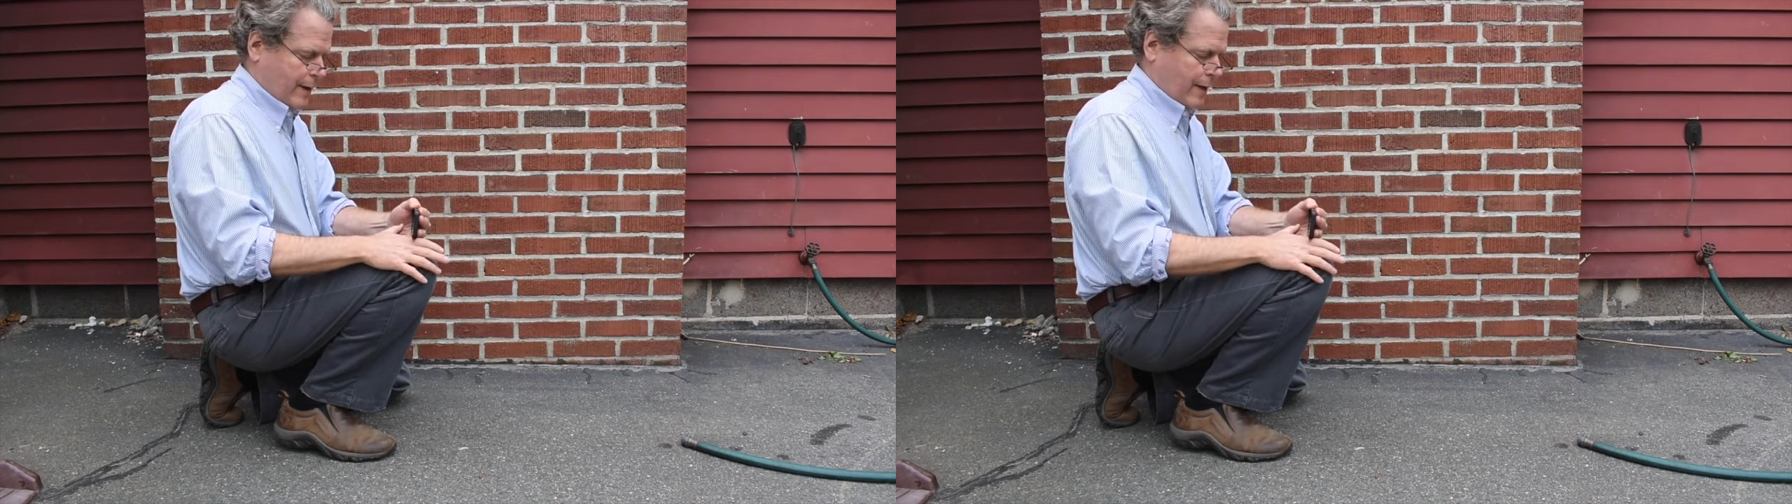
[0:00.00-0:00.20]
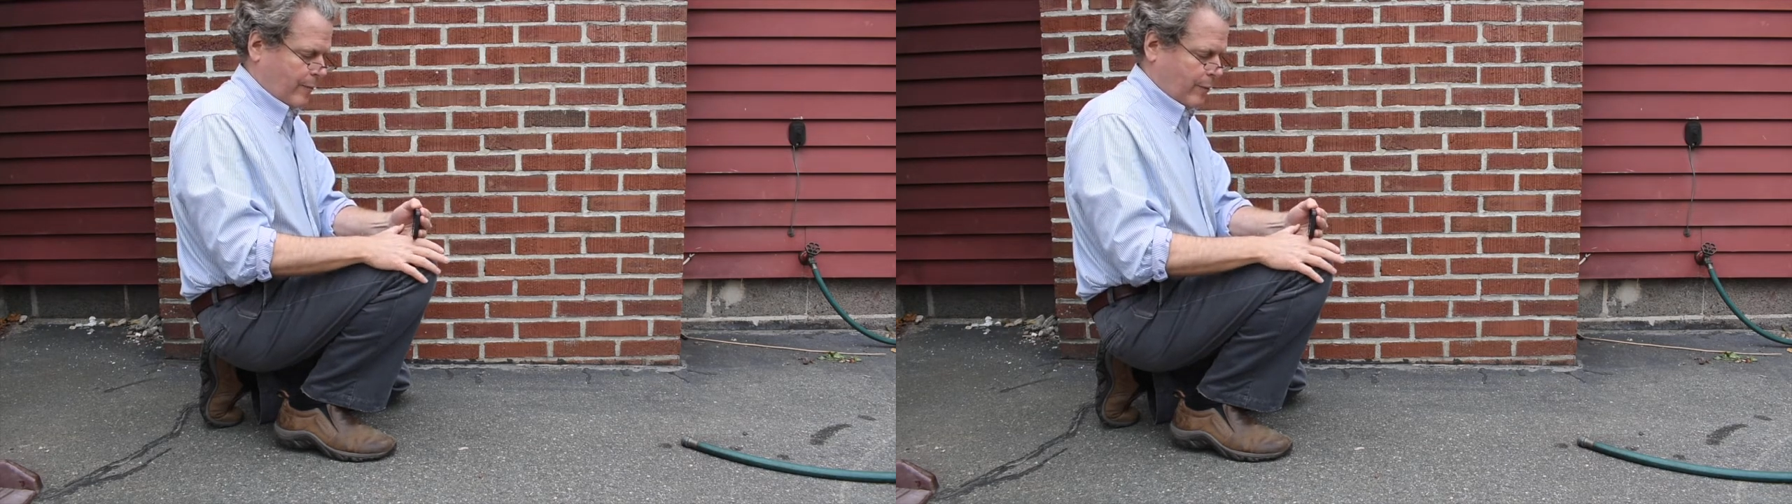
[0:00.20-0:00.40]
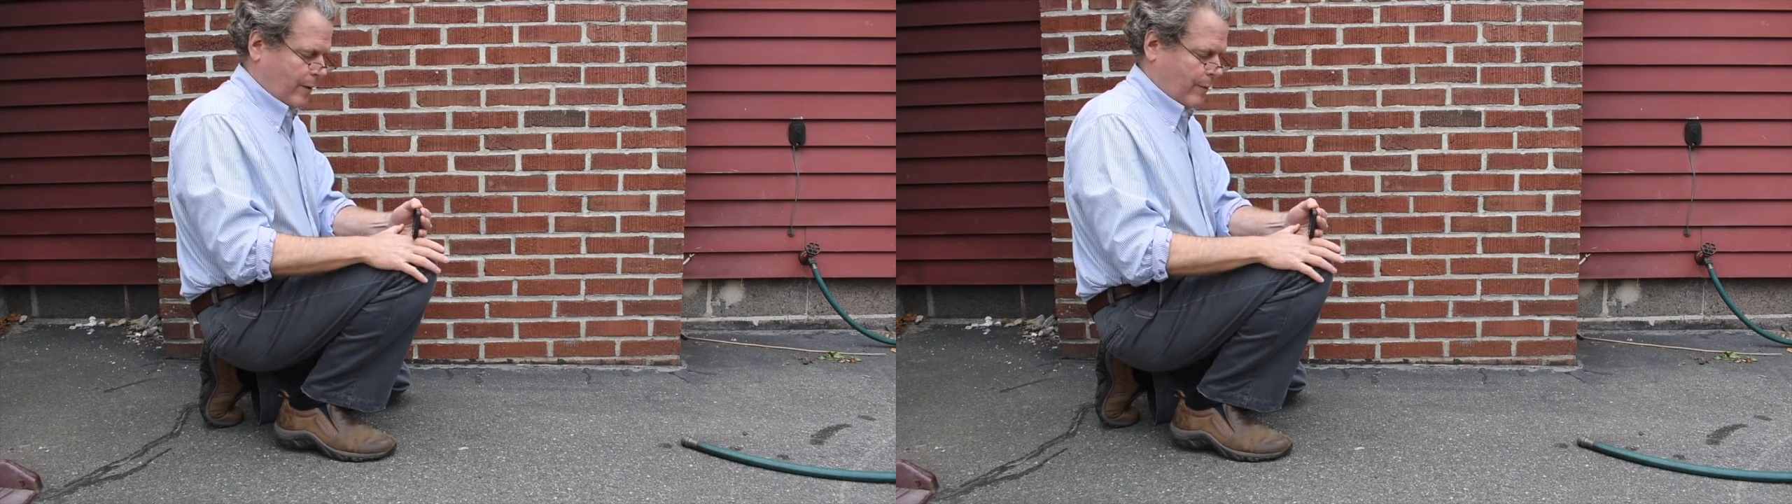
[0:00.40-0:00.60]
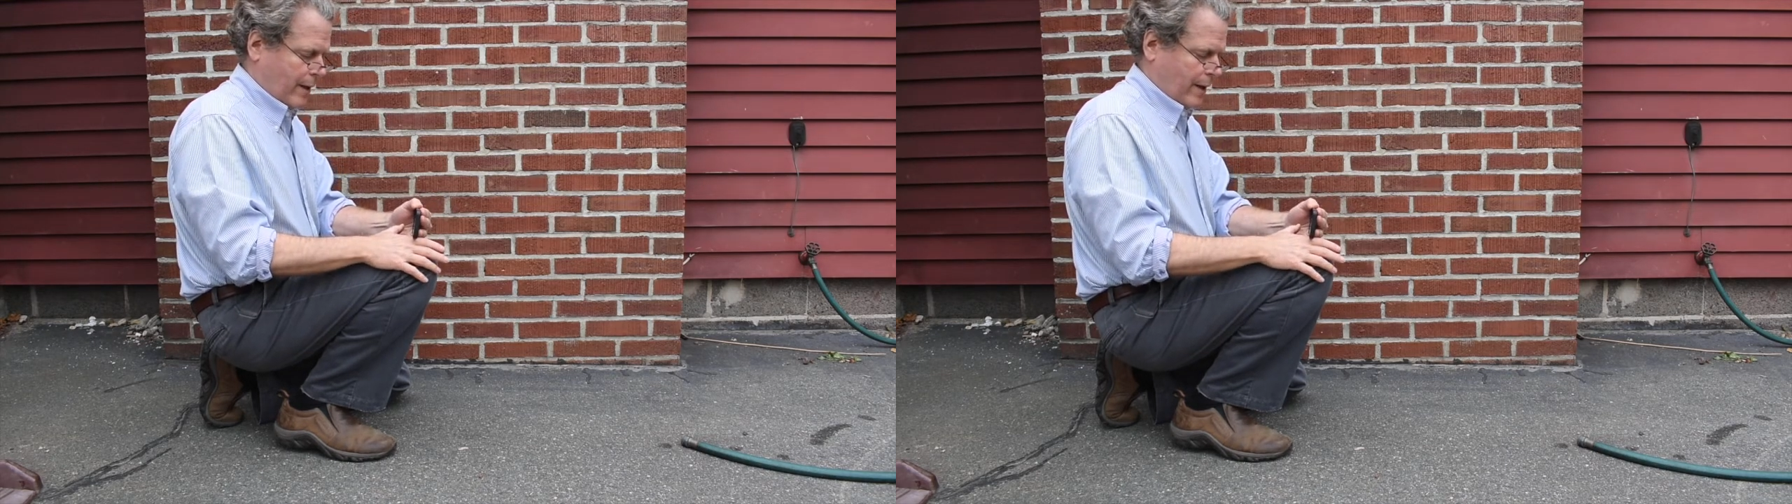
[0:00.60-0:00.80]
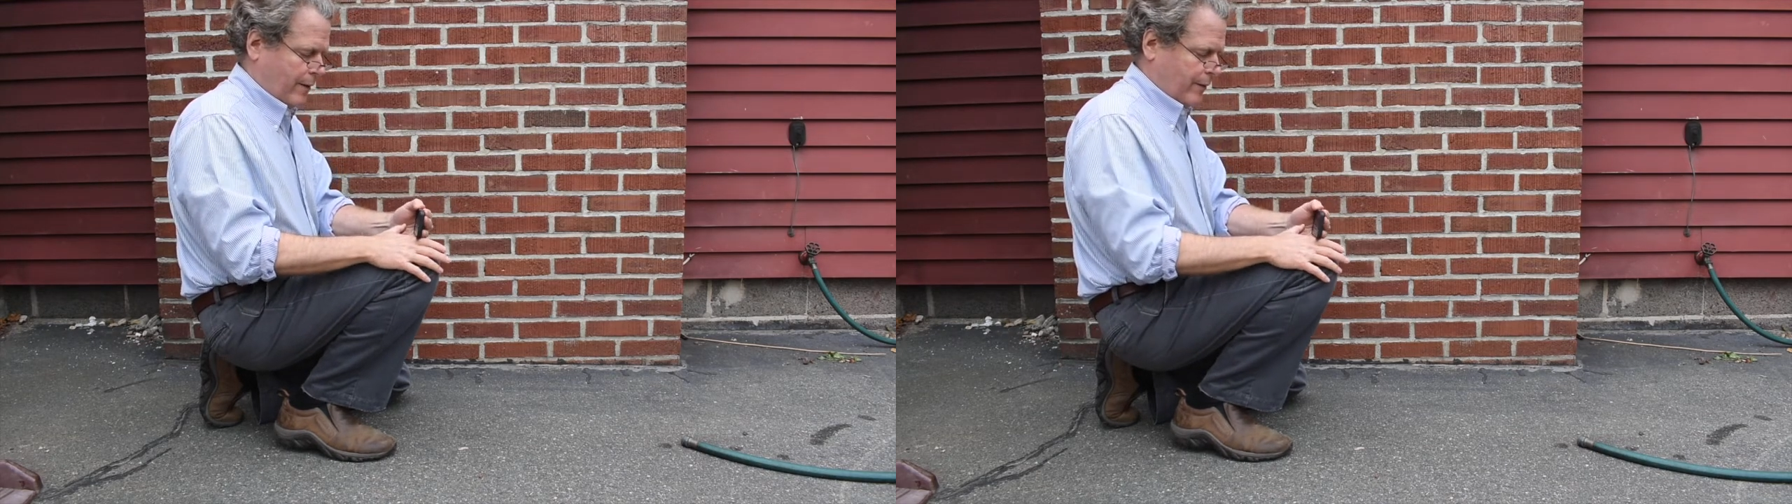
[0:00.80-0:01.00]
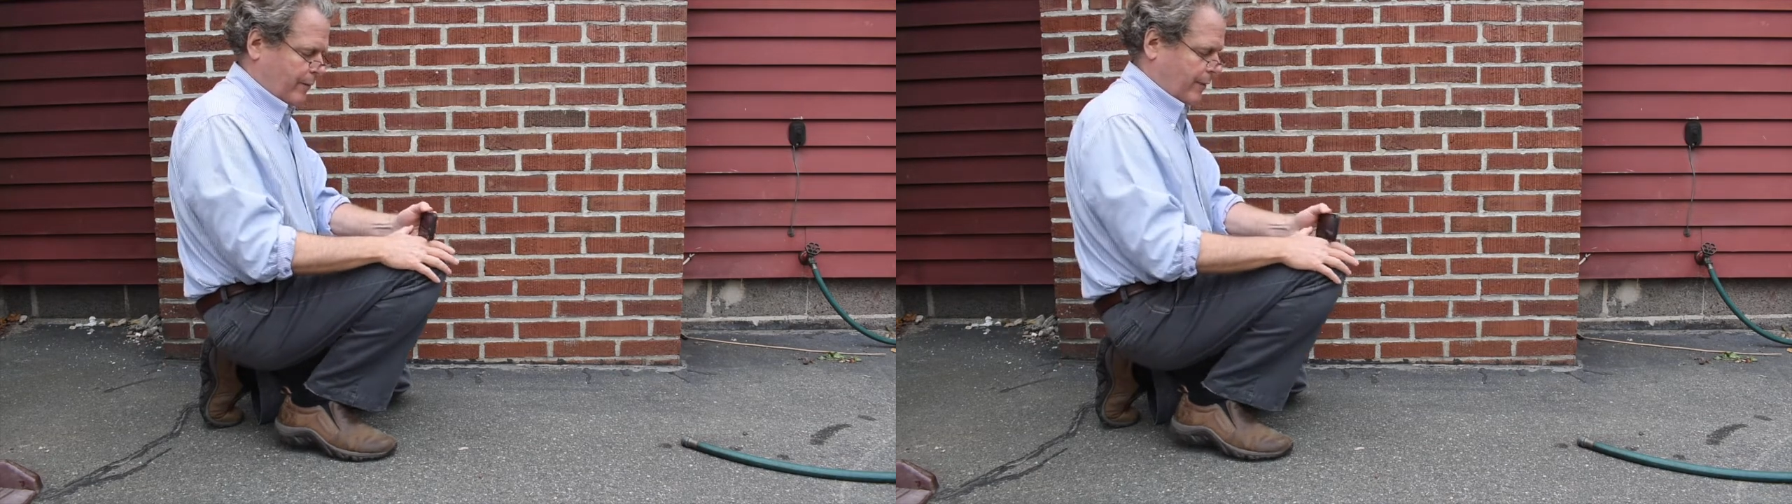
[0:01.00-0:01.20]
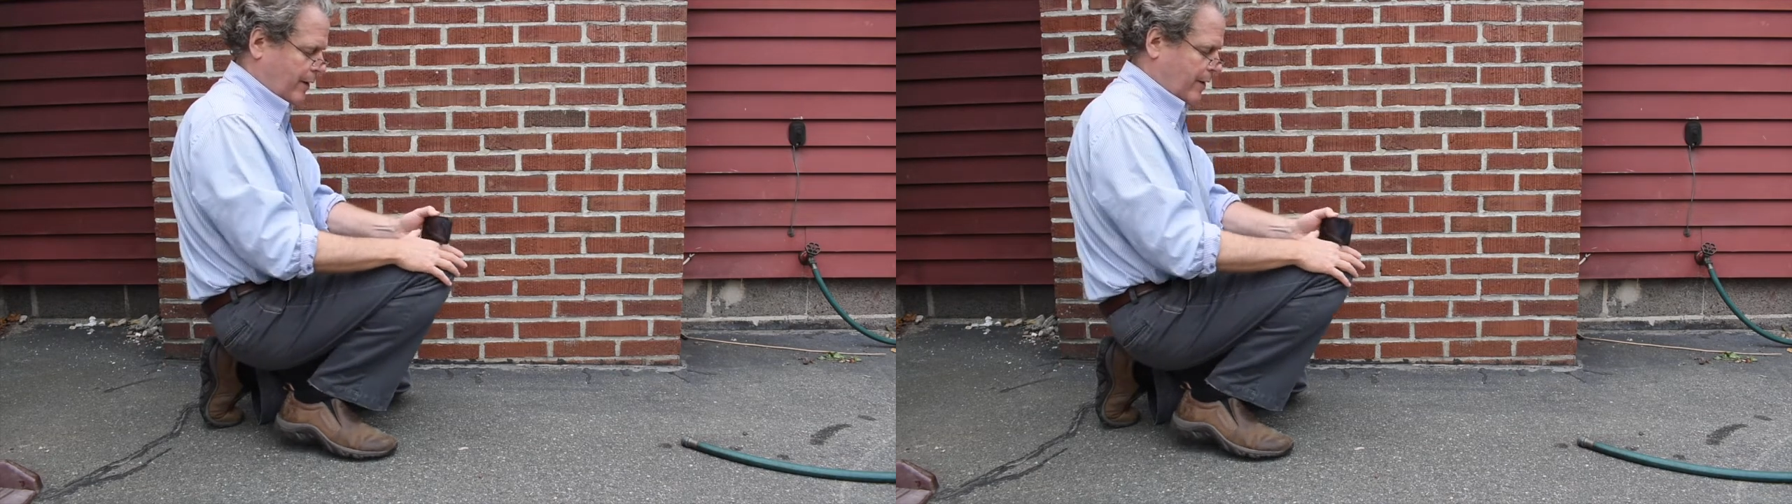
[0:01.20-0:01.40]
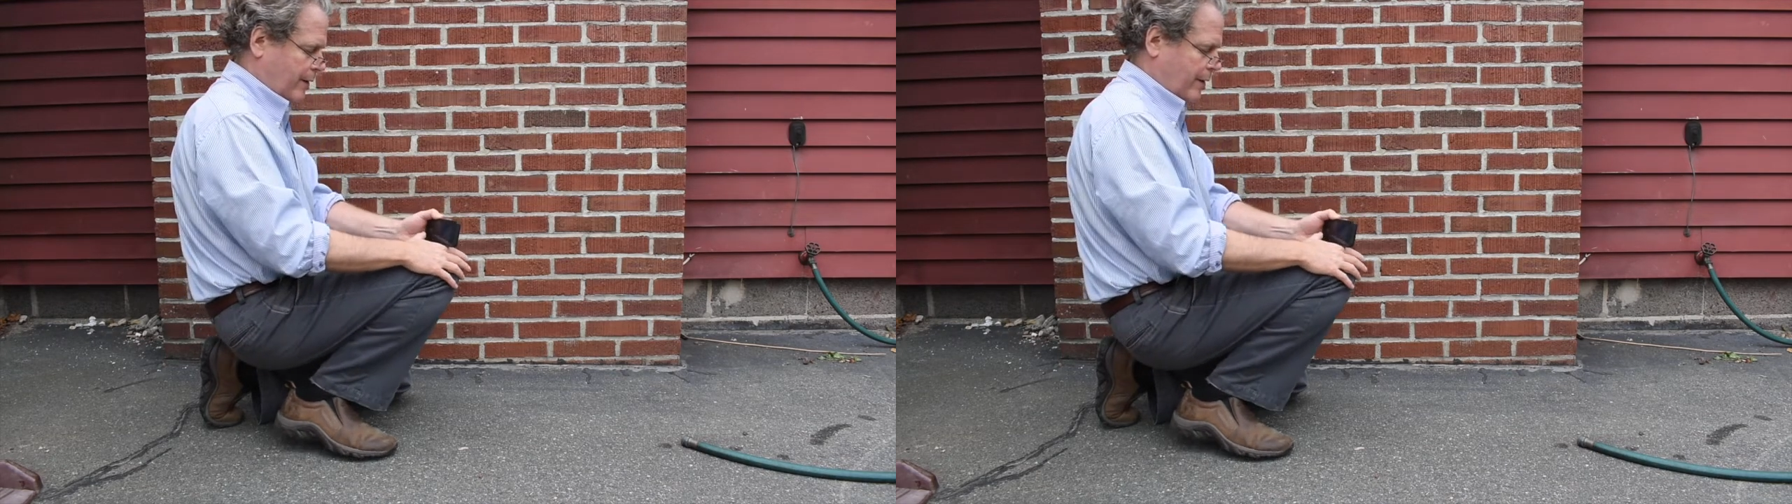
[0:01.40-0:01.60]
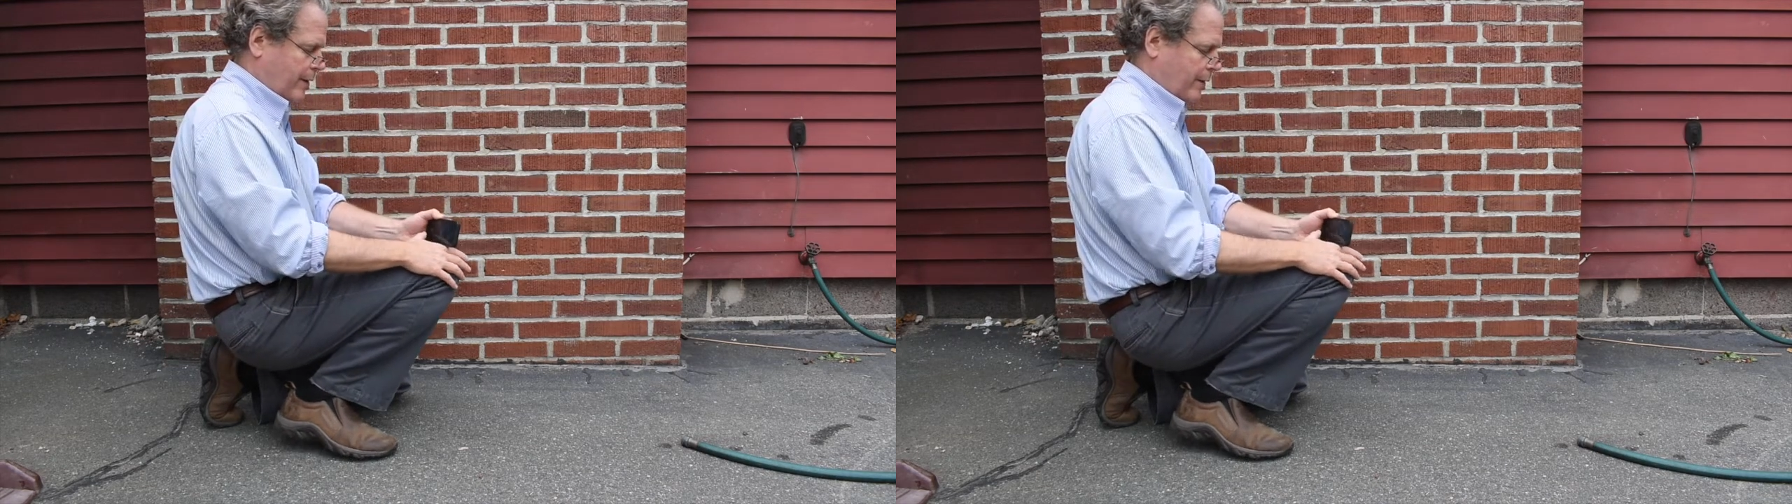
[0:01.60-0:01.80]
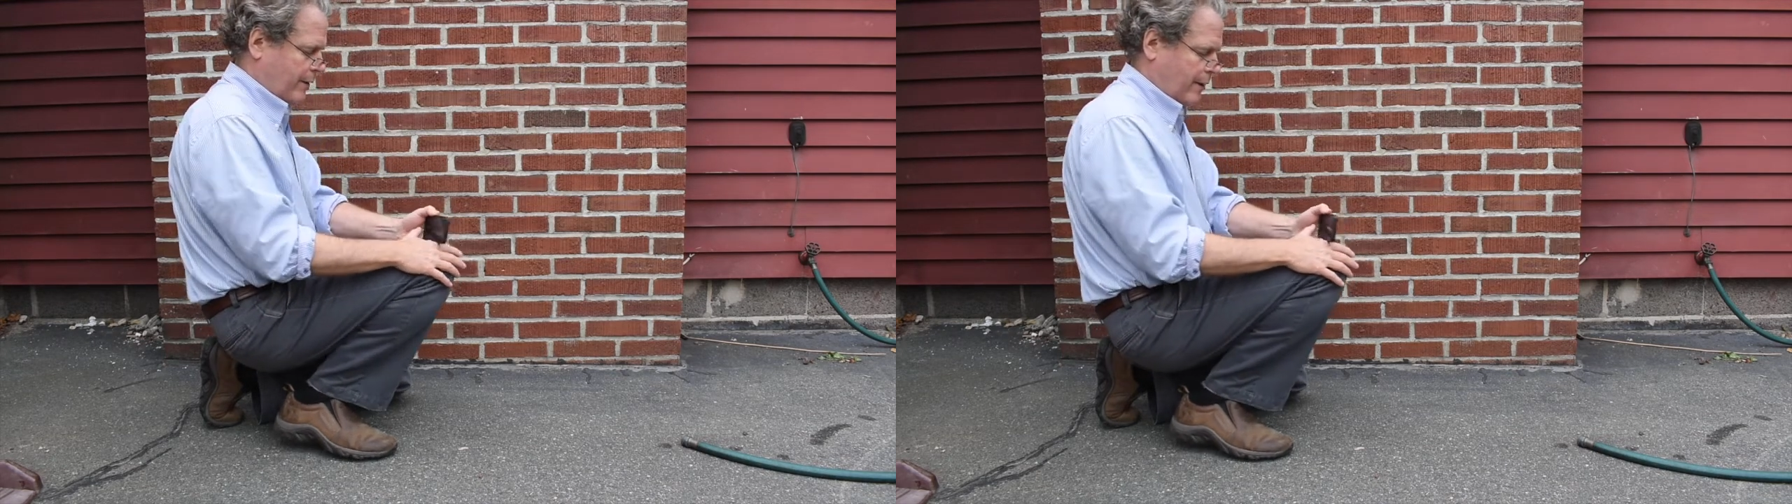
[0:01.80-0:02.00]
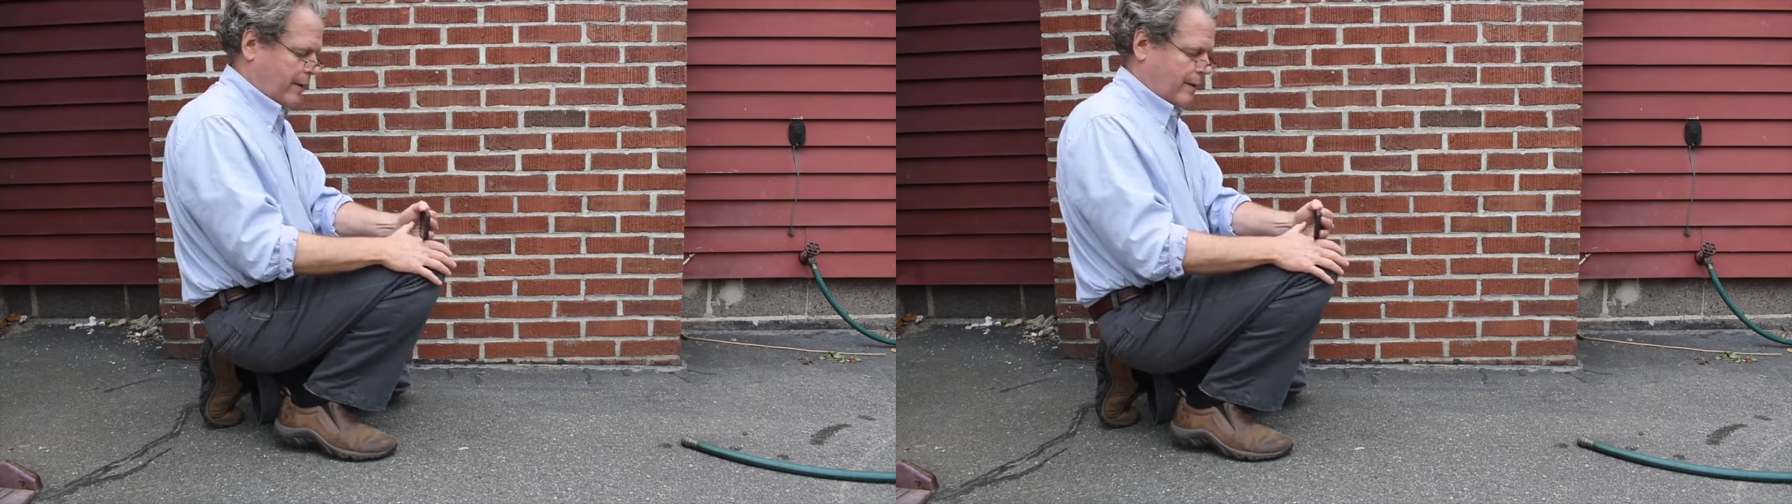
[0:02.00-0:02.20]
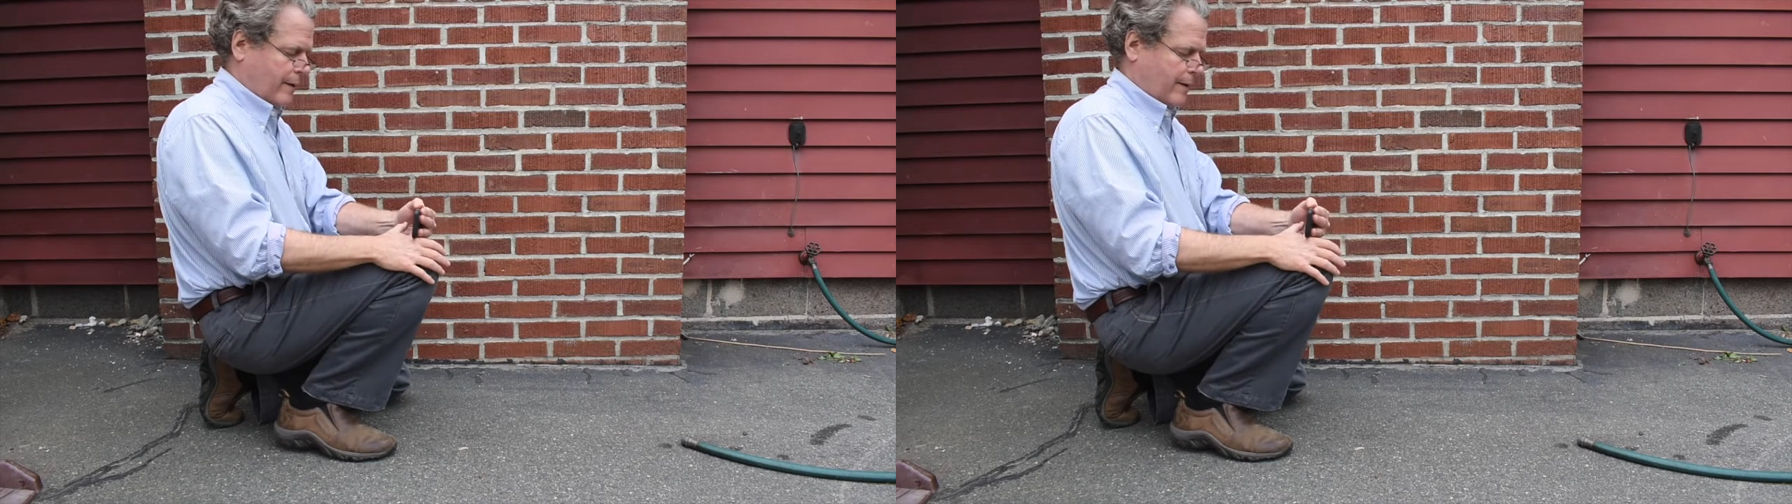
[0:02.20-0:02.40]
can bring my other finger underneath